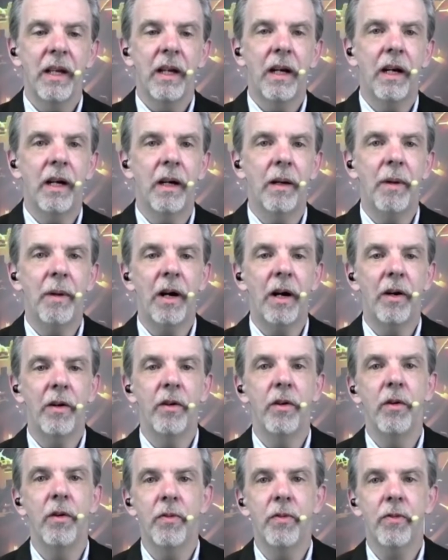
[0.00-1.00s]
Our
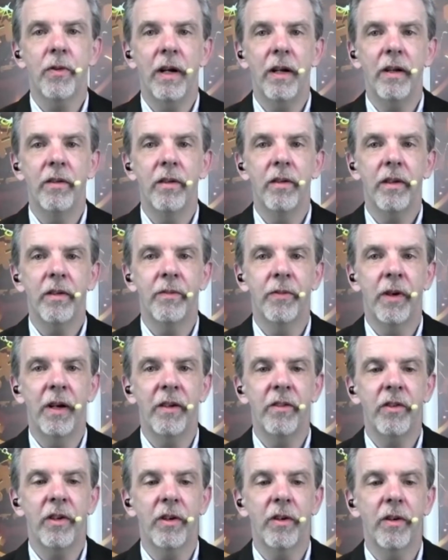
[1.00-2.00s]
new friend
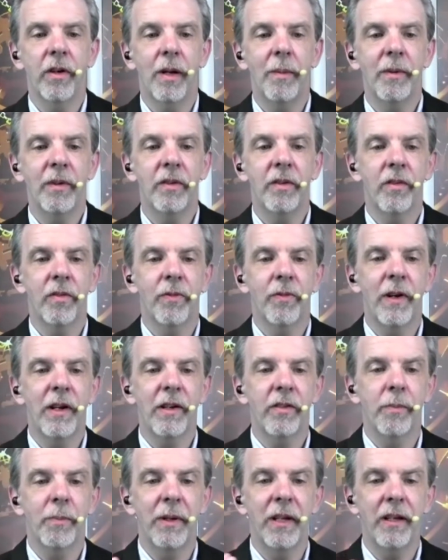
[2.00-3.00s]
at Channelnomics is Frank
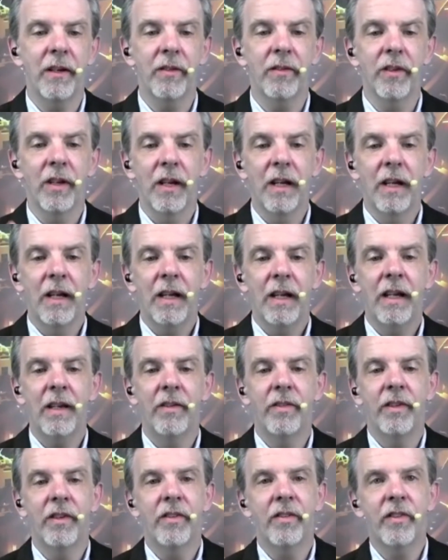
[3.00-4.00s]
Cespedes. He
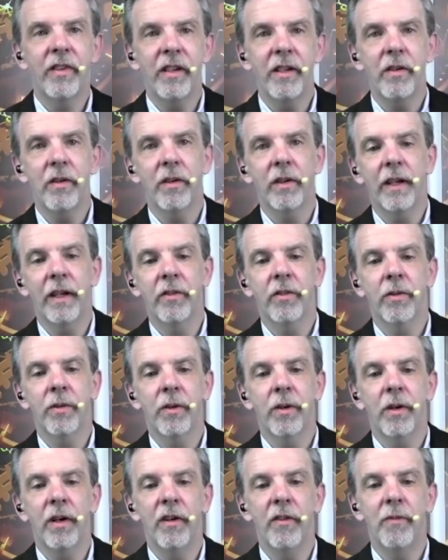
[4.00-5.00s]
is a senior
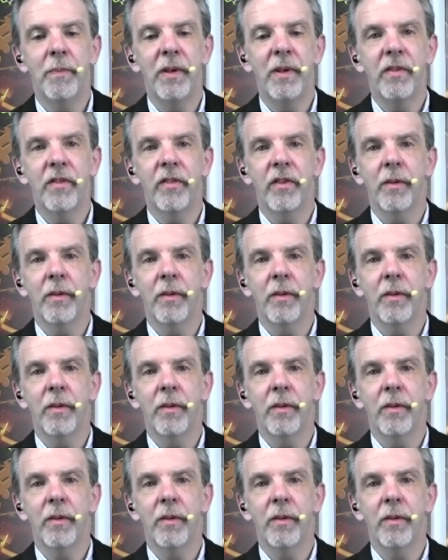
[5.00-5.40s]
lecturer of business